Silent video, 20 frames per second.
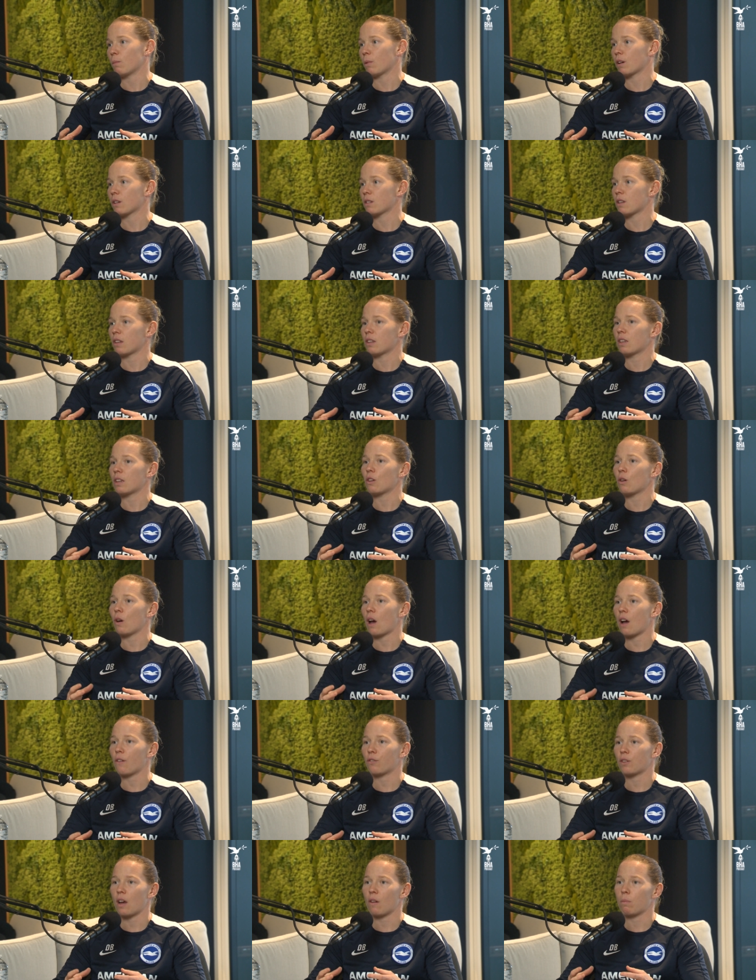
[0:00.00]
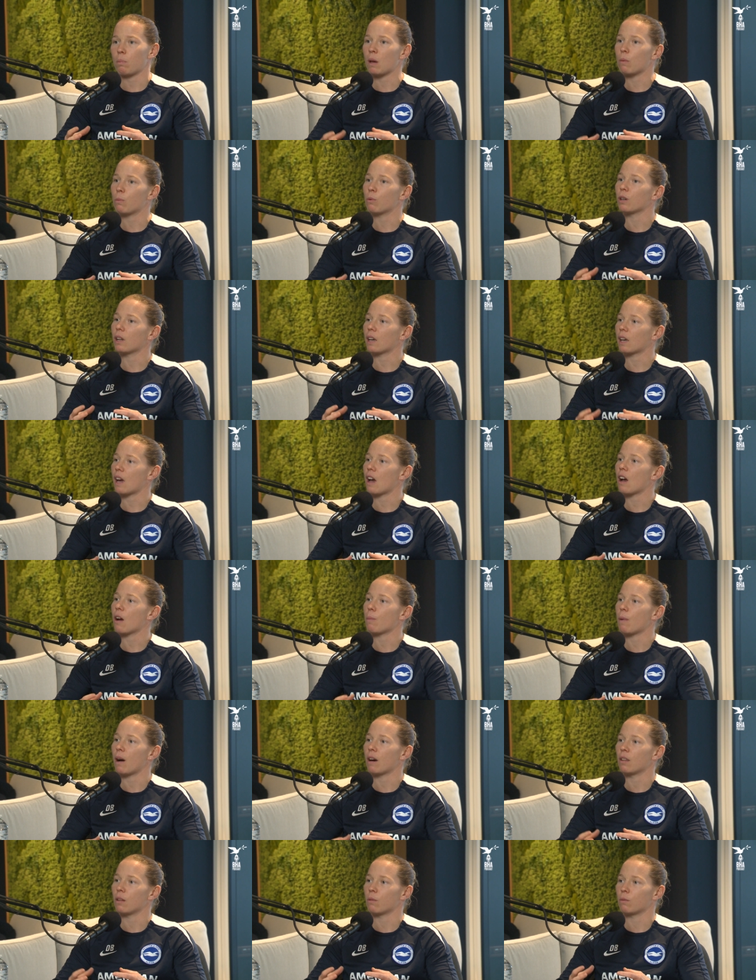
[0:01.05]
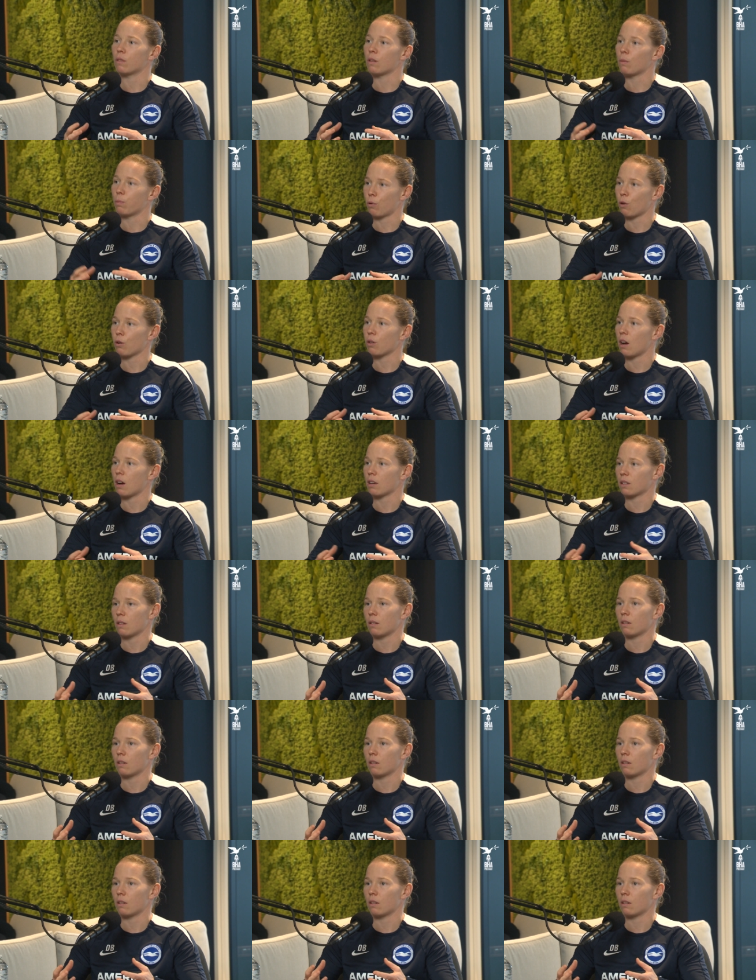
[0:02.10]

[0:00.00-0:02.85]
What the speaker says: because I think you have to have people that care about the product,